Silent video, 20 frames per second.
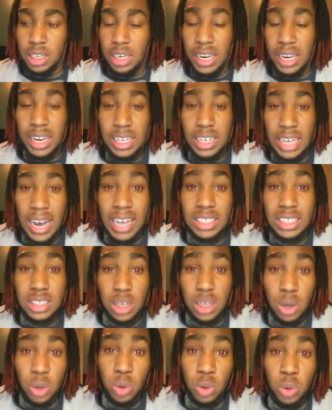And I
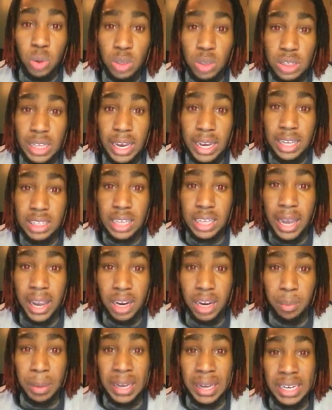know that the
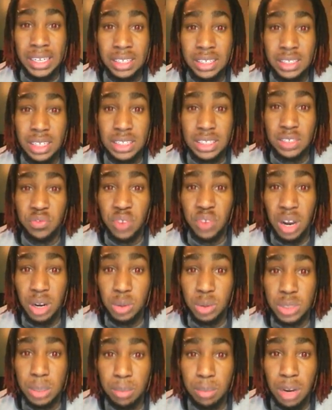anime doesn't
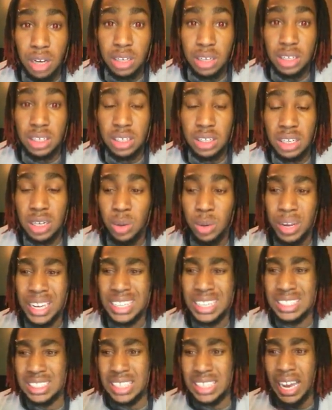follow the manga, you know,
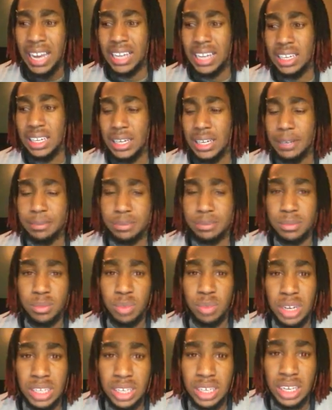exactly.
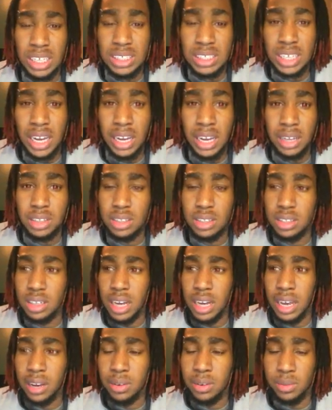But it's like...
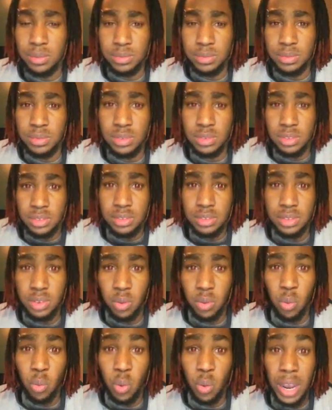
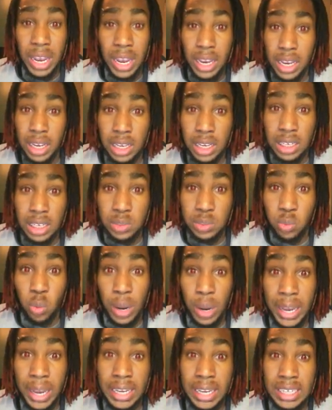way
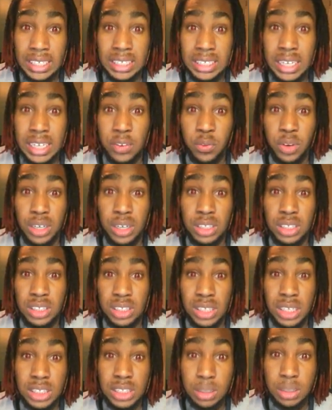different
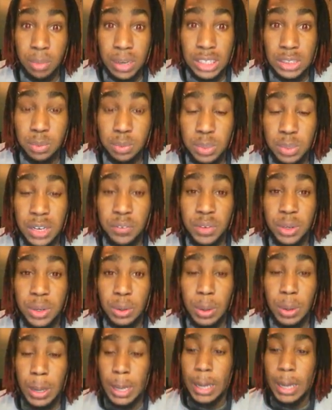judging by this preview.
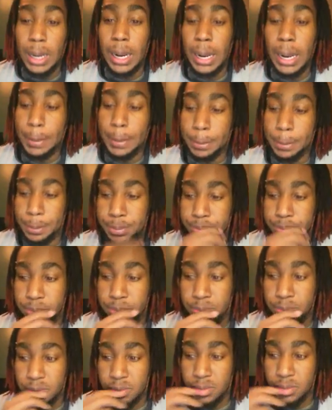Like
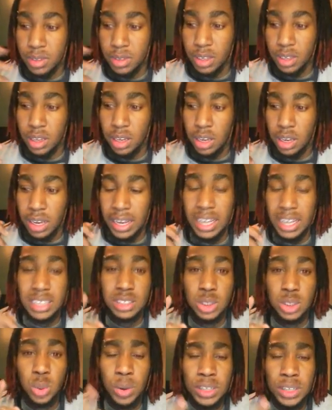
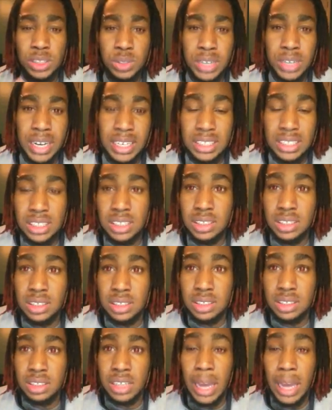in
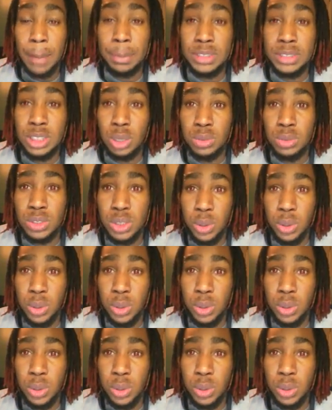episode